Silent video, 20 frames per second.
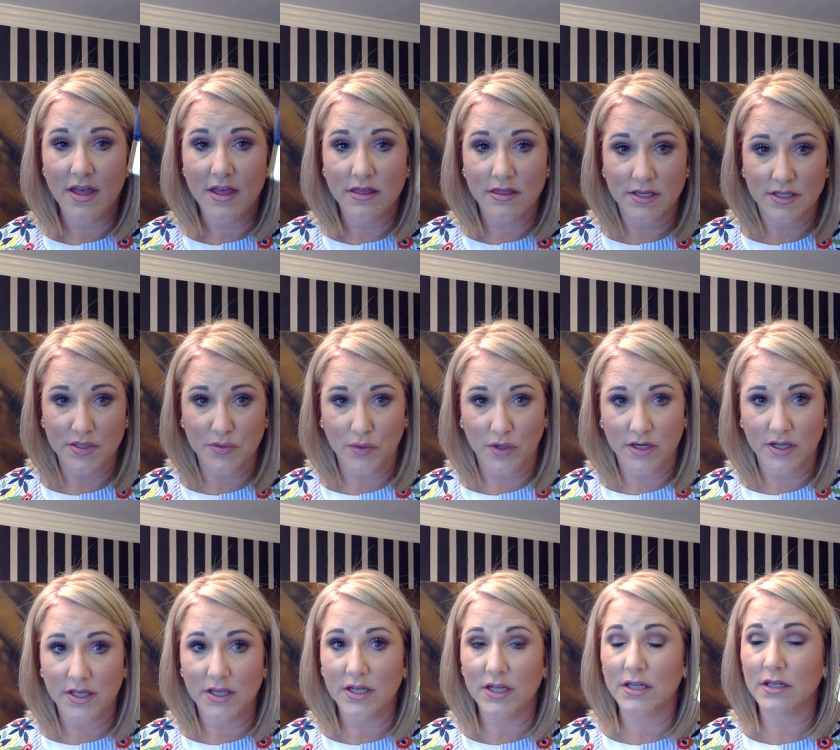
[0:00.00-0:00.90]
This one,
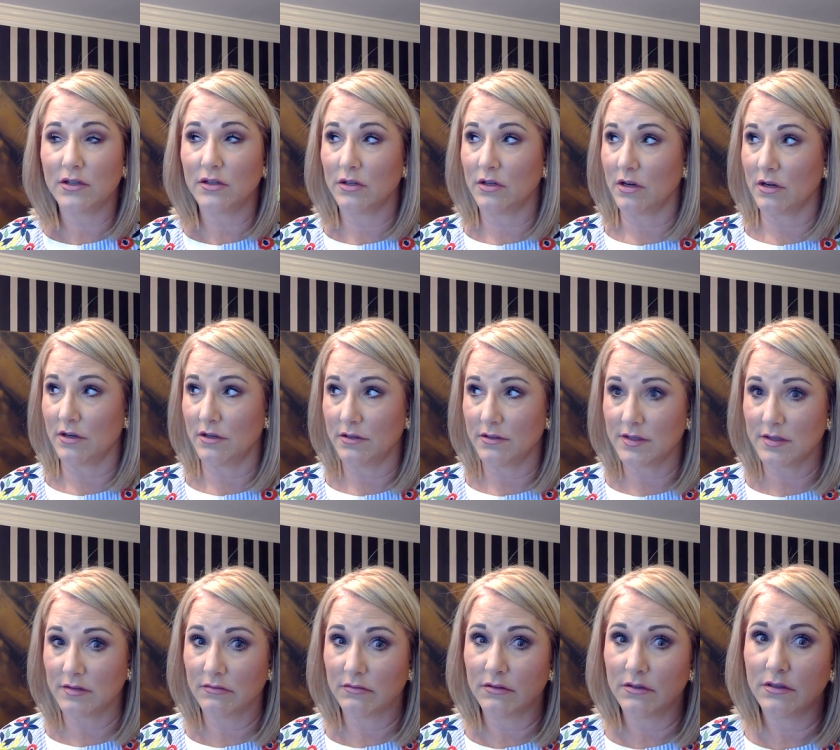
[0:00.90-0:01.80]
it, girls,
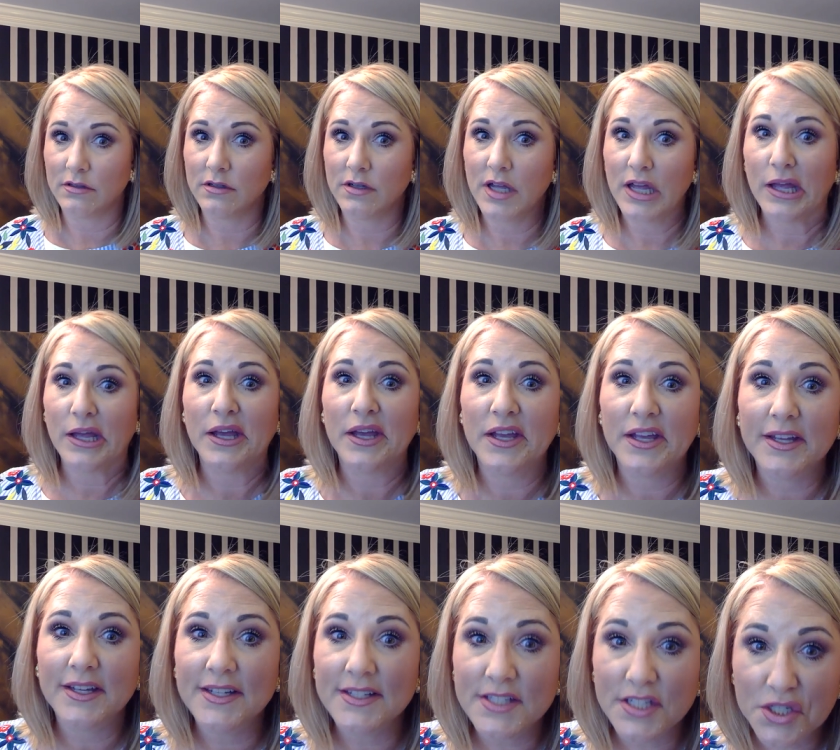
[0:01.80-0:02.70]

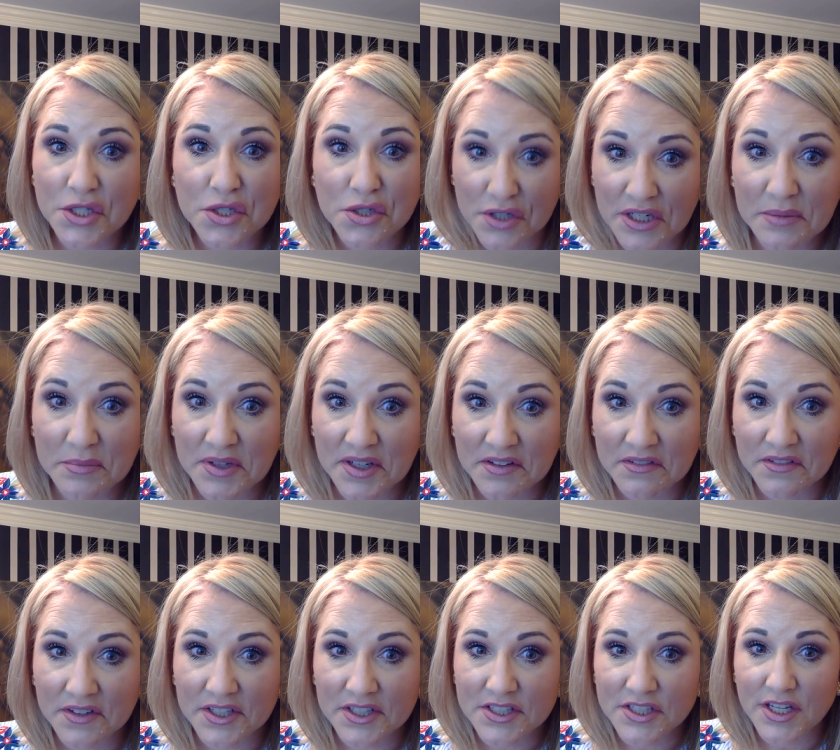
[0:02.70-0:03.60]
it's extreme
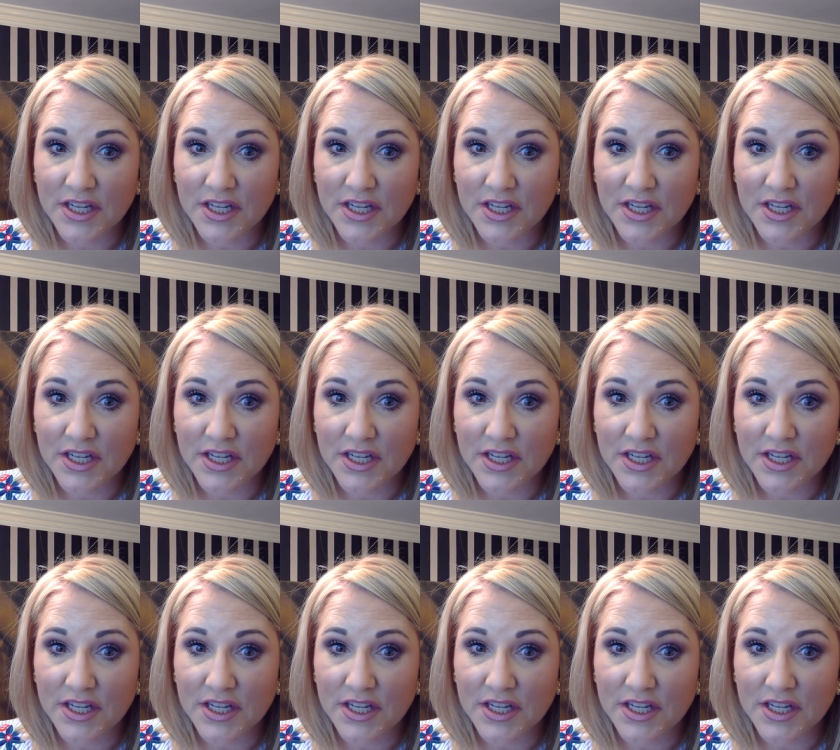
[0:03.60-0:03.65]
coverage,